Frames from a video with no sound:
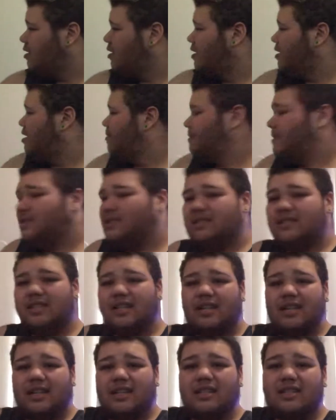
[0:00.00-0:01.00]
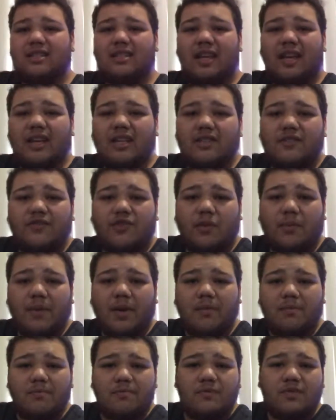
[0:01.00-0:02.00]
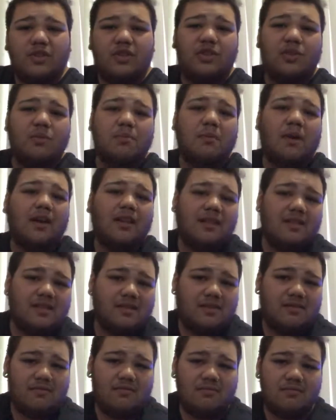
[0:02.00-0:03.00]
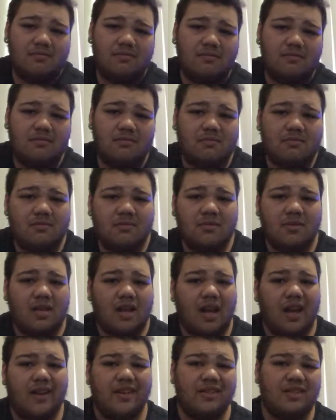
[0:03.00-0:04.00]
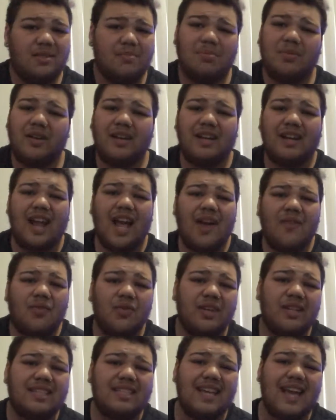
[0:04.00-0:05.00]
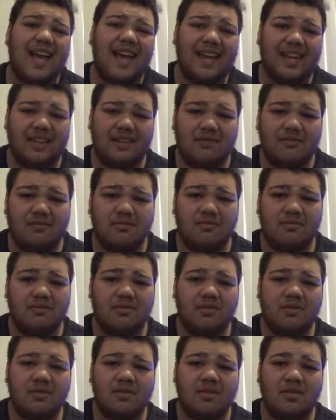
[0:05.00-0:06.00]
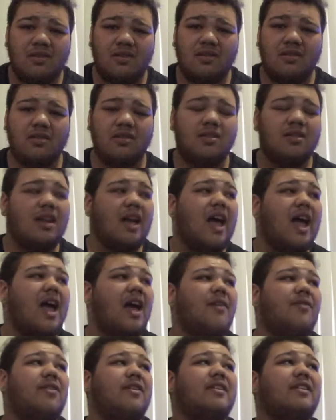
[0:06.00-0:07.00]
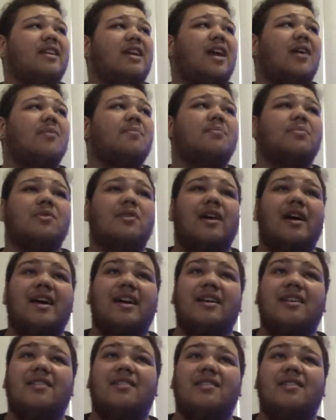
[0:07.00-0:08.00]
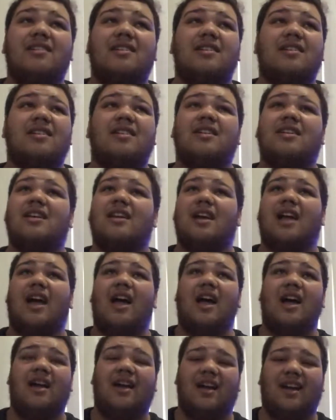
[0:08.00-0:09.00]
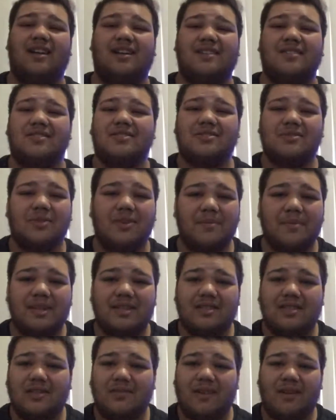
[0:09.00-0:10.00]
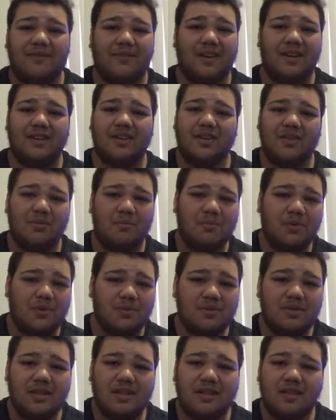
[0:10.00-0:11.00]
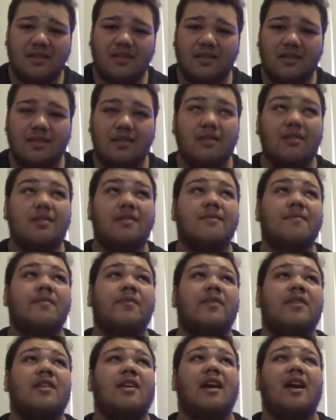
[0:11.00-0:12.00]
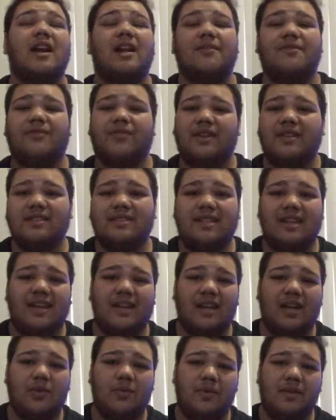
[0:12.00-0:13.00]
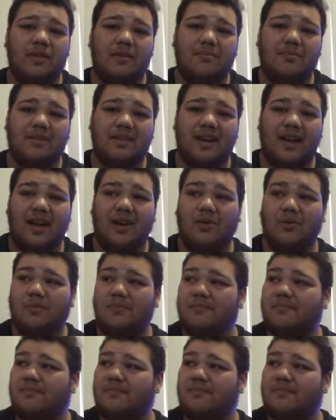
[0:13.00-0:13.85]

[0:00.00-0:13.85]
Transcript: It's been sitting in this case for about 2 months. I used to play it every day. Every day I'd play, I'd enjoy myself, I'd find new music, I'd have friends to hang out with, but now